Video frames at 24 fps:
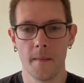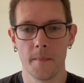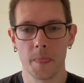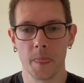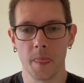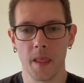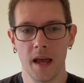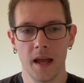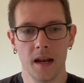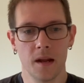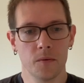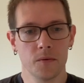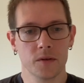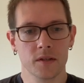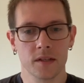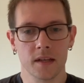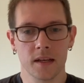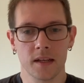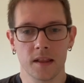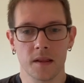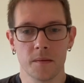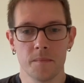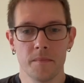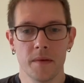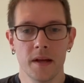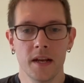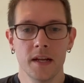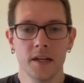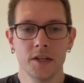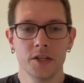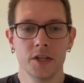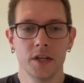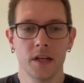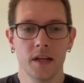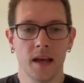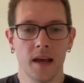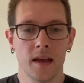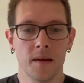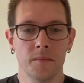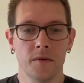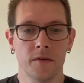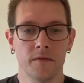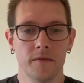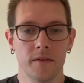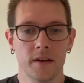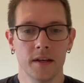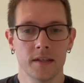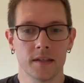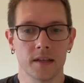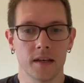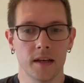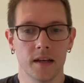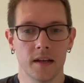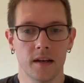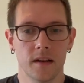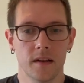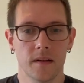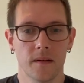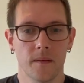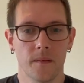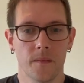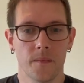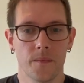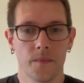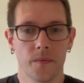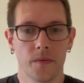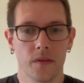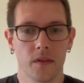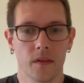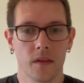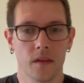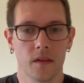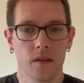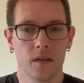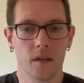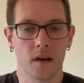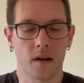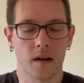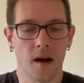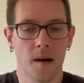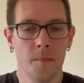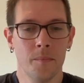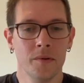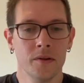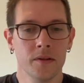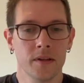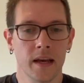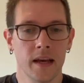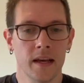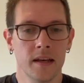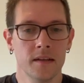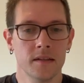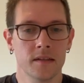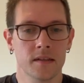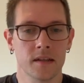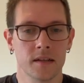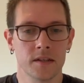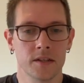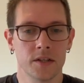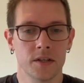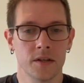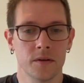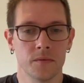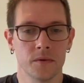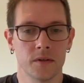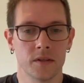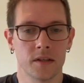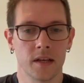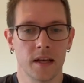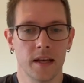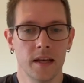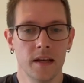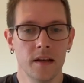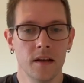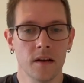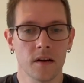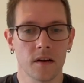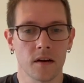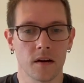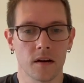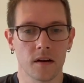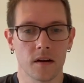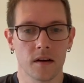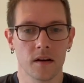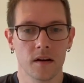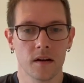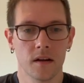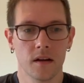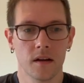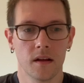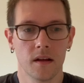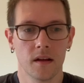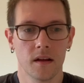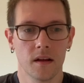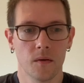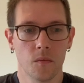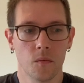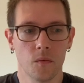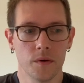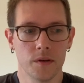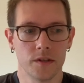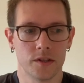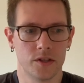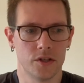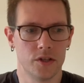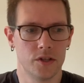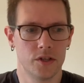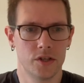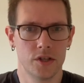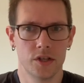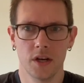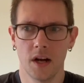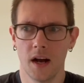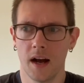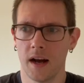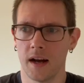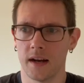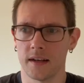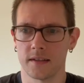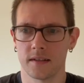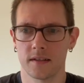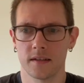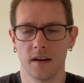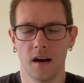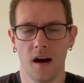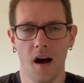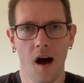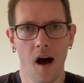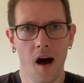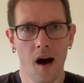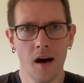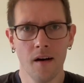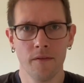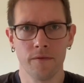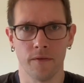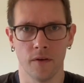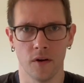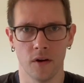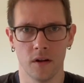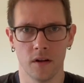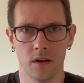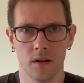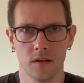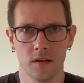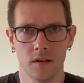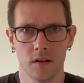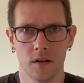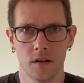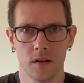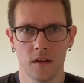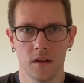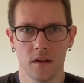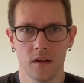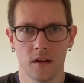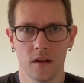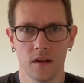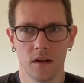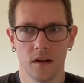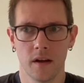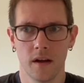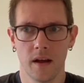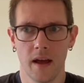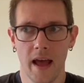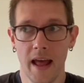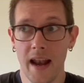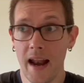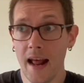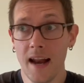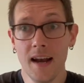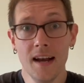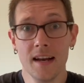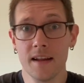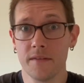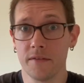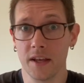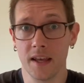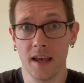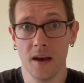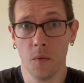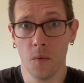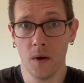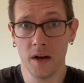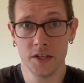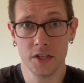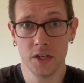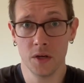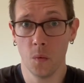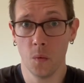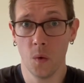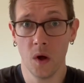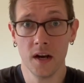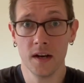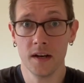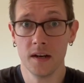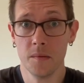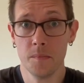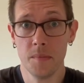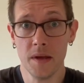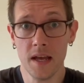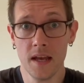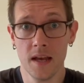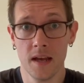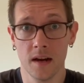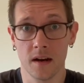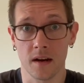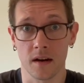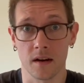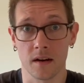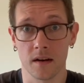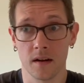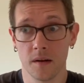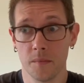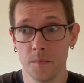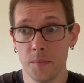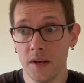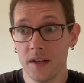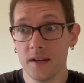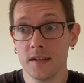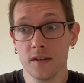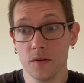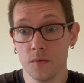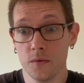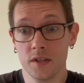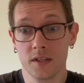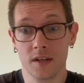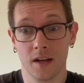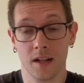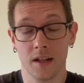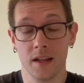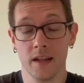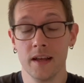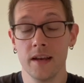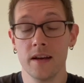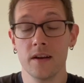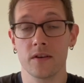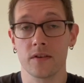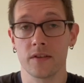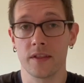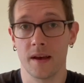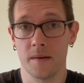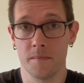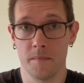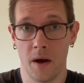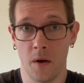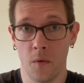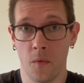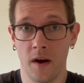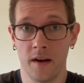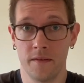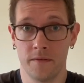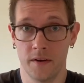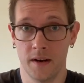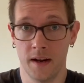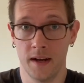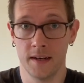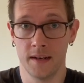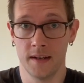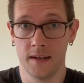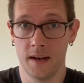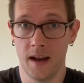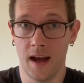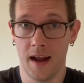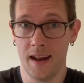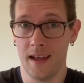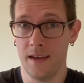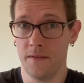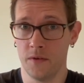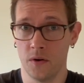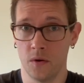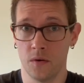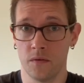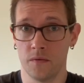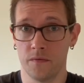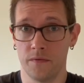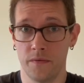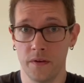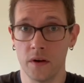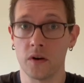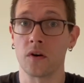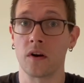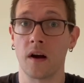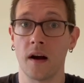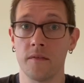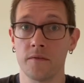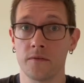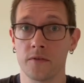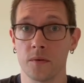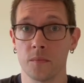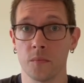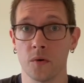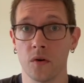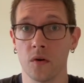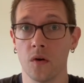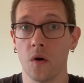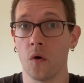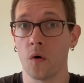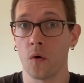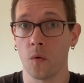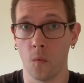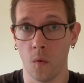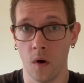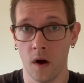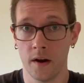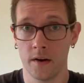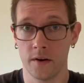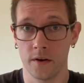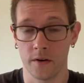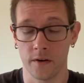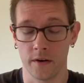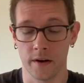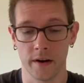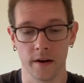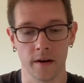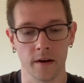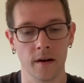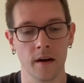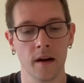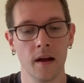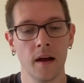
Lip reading: And it was like the minute she came to visit, the couple days that she was here was just awful. And I didn't even get why she wanted to be here, because it was clear that my wife and I did not even feel comfortable or want her here.